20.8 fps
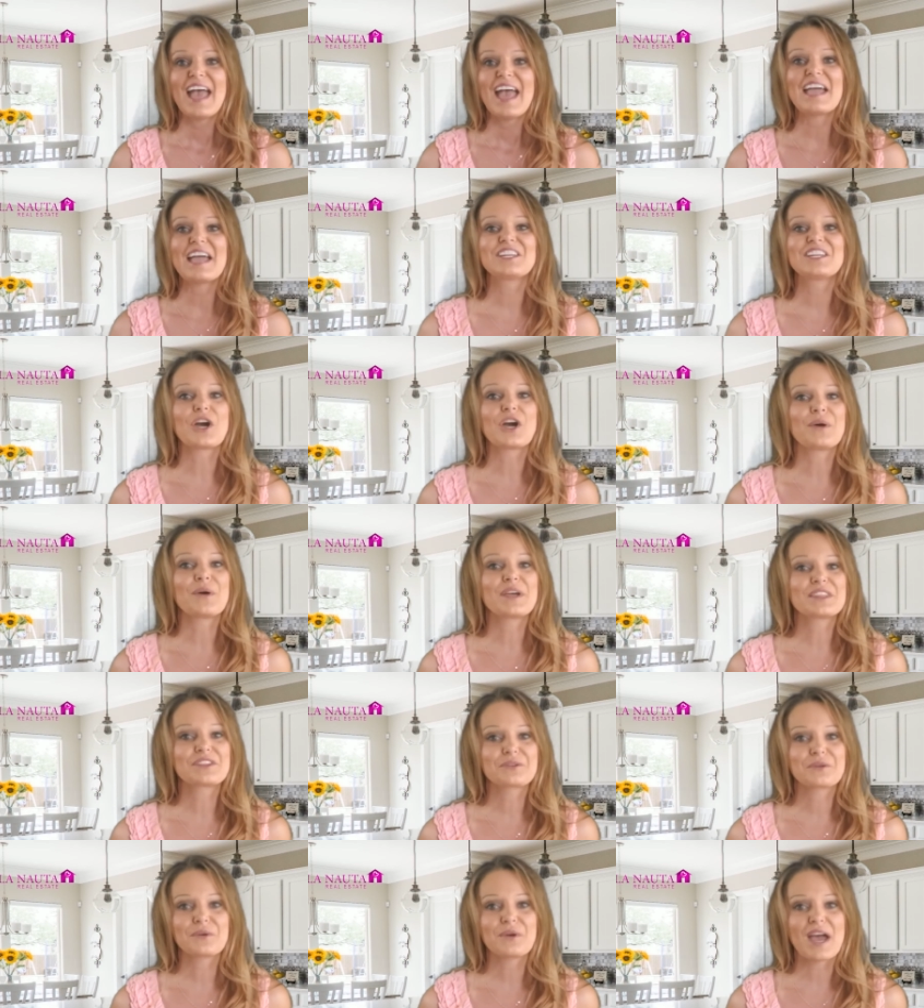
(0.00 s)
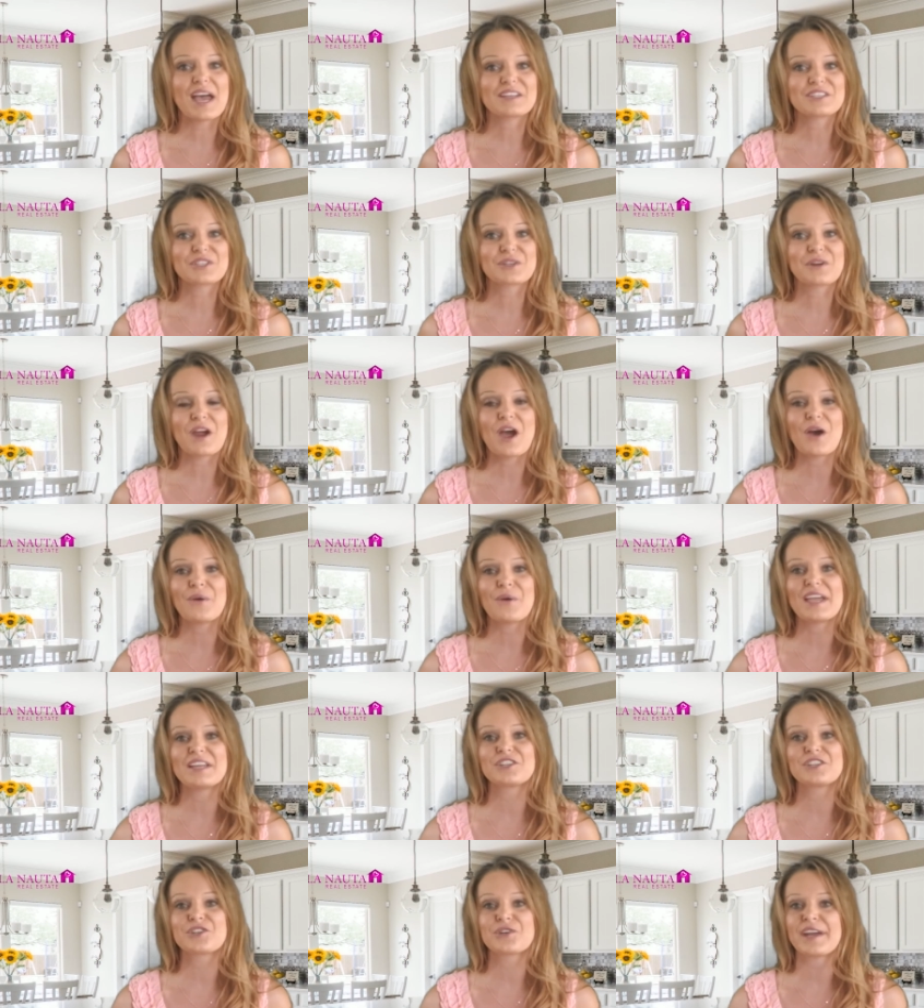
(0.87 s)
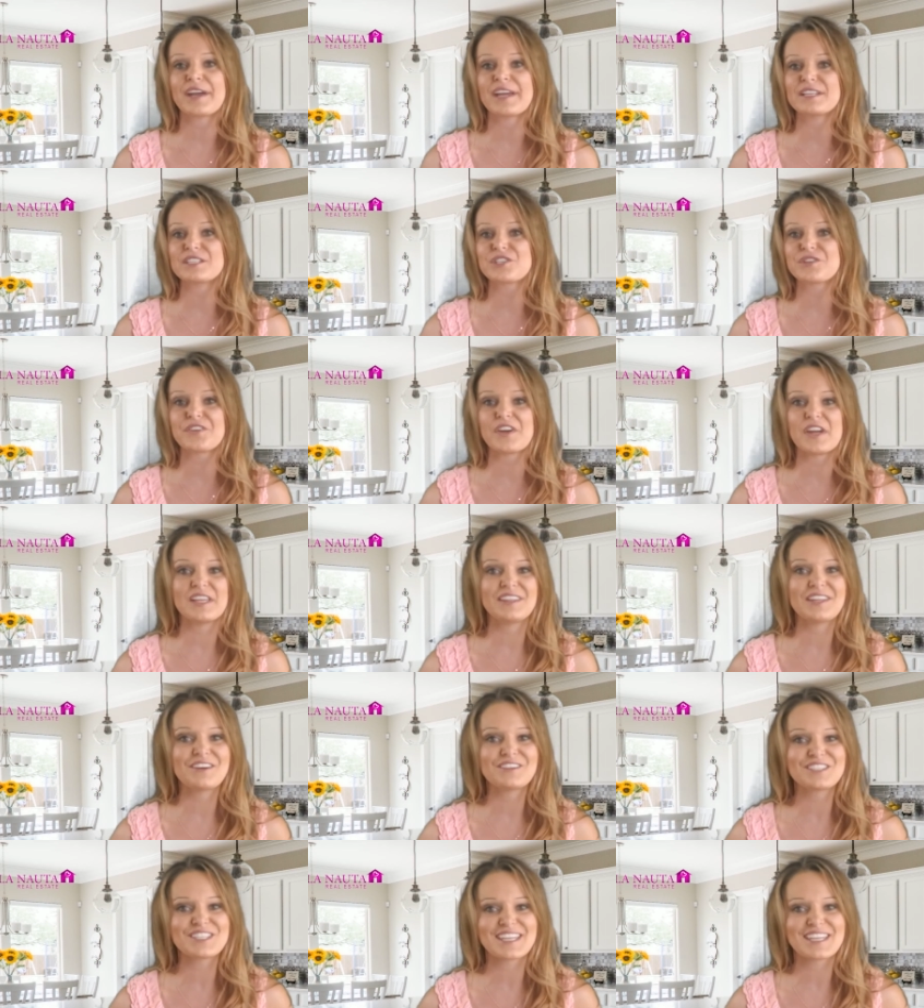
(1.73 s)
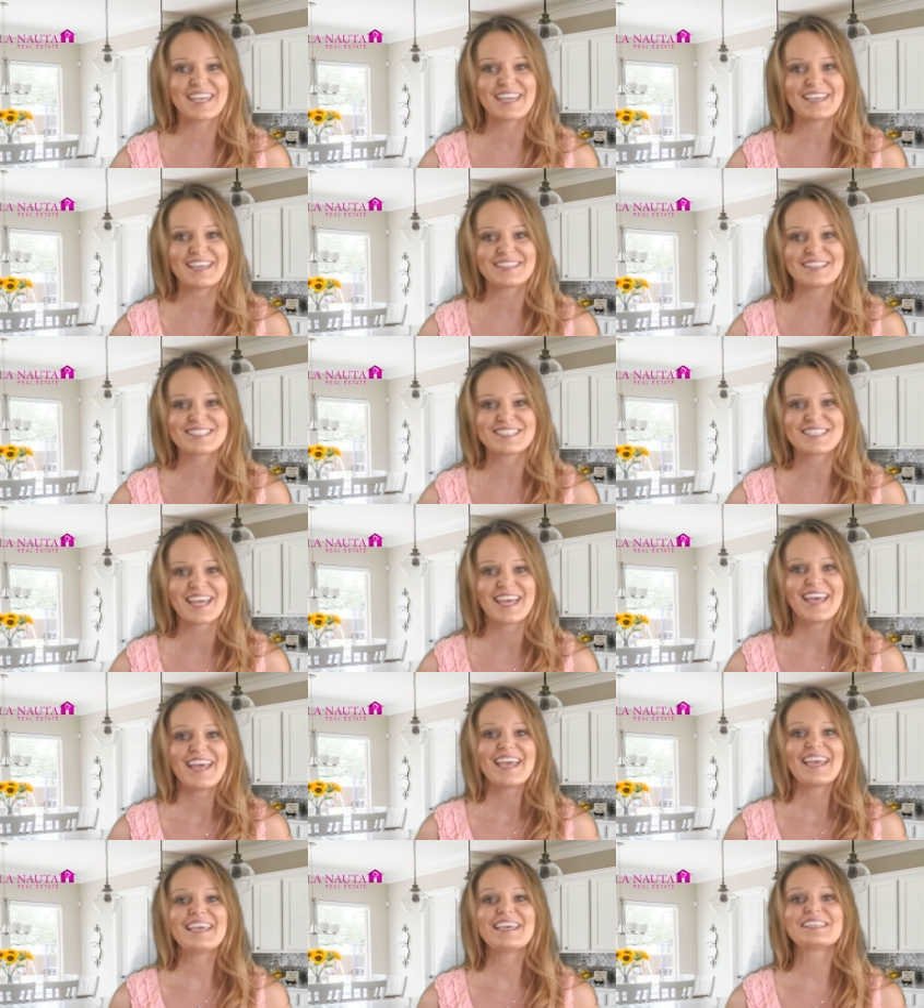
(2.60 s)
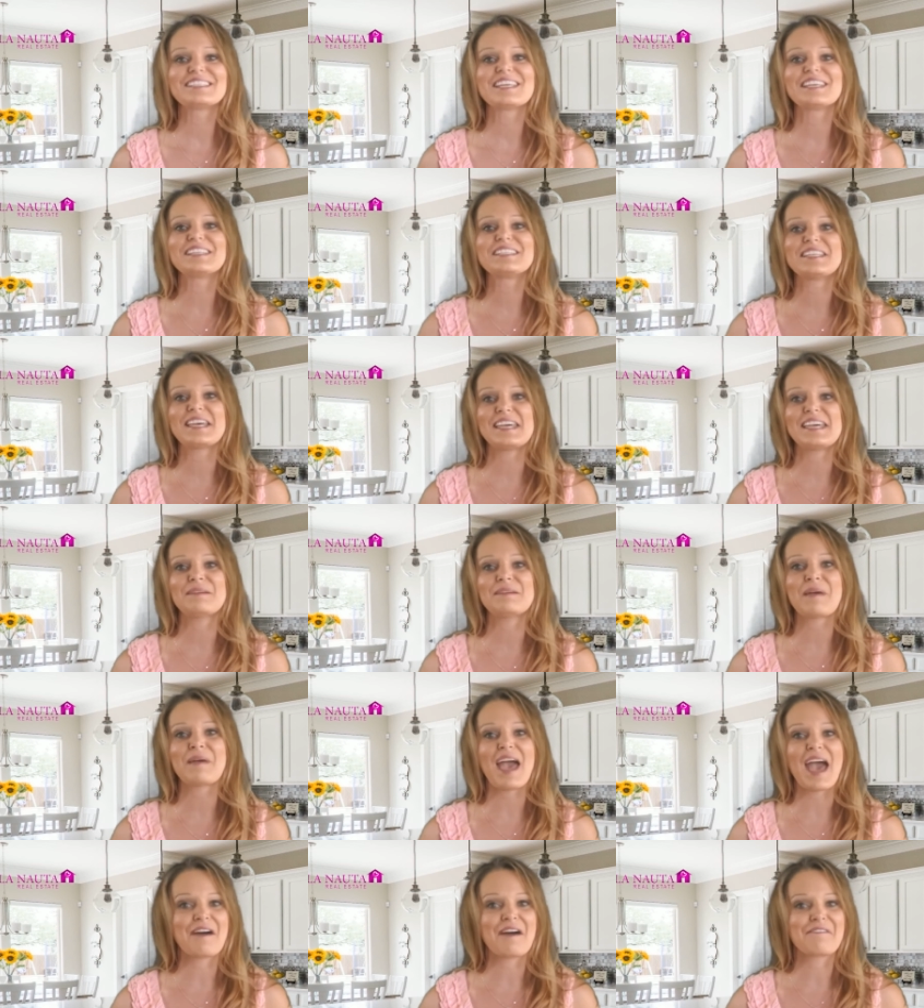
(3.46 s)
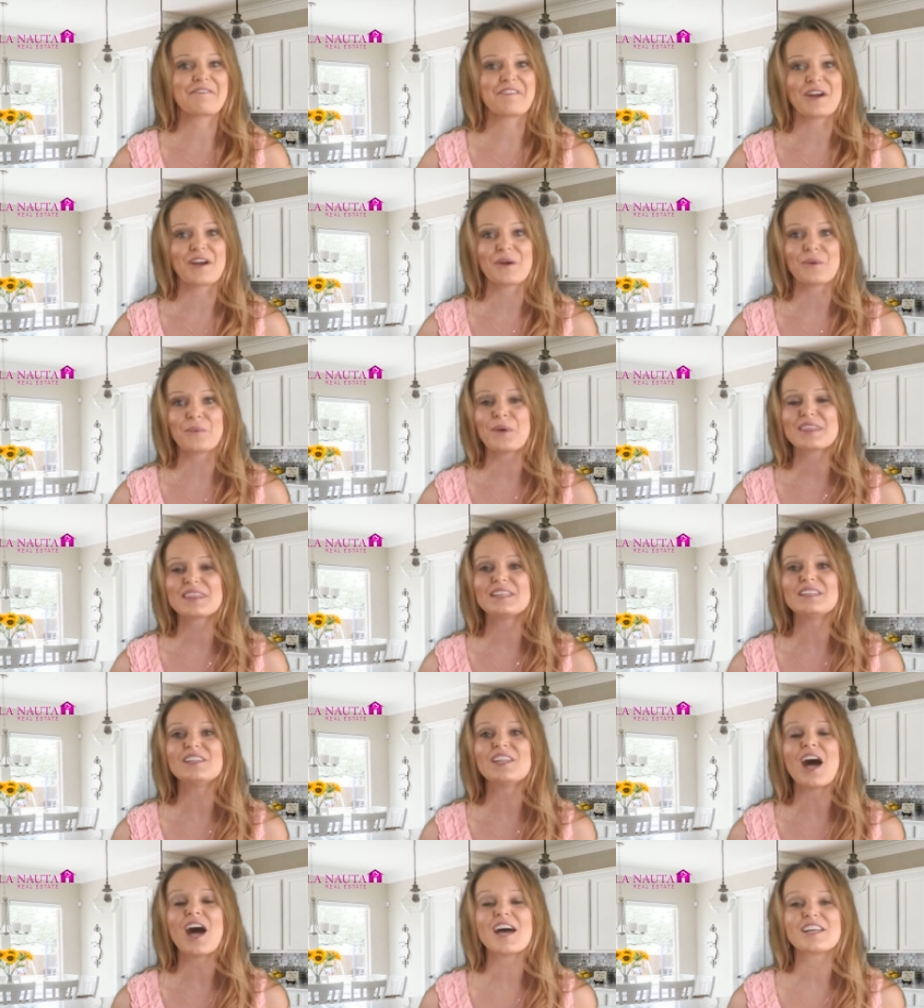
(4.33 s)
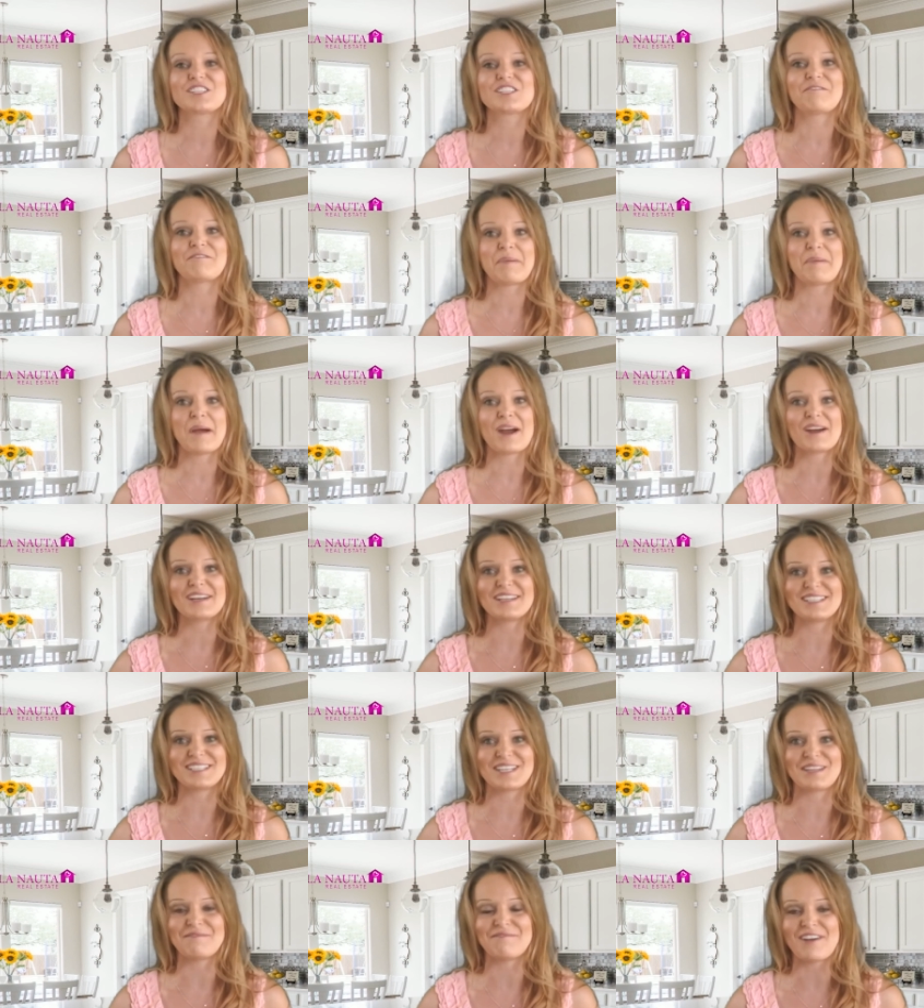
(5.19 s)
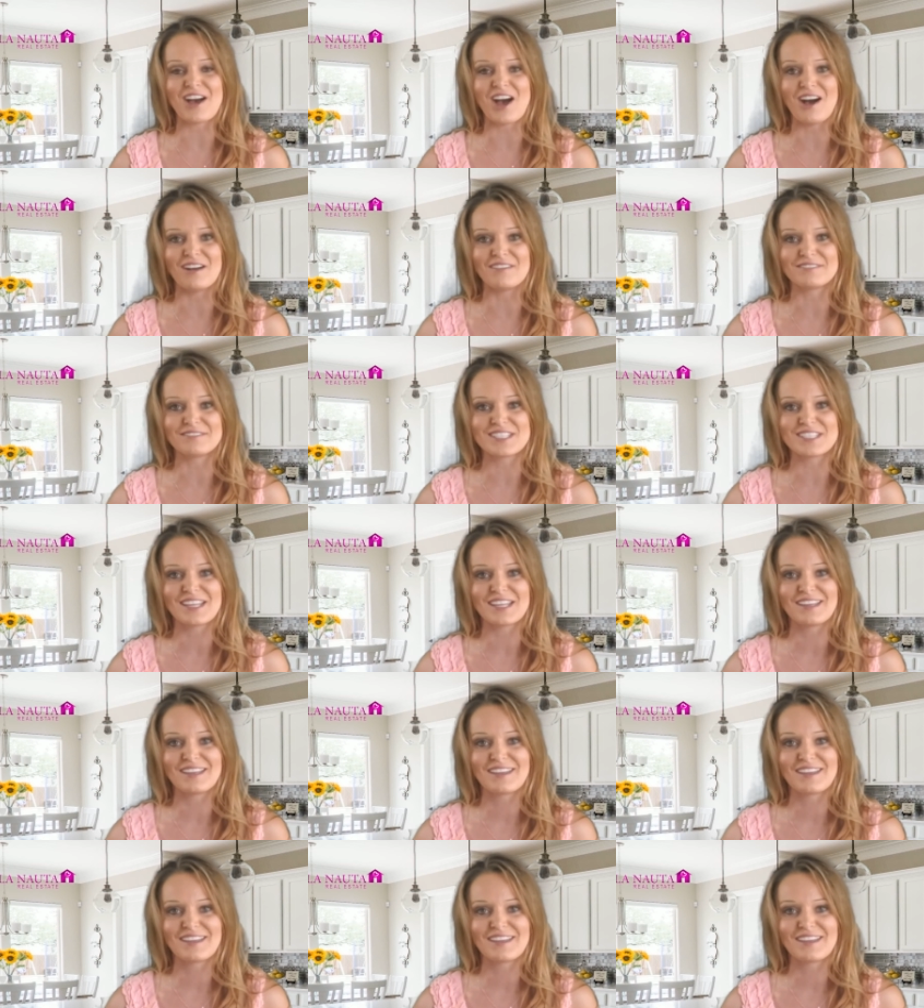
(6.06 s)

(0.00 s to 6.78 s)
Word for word: And going through escrow and transferring those keys is a team effort with lots of parties involved.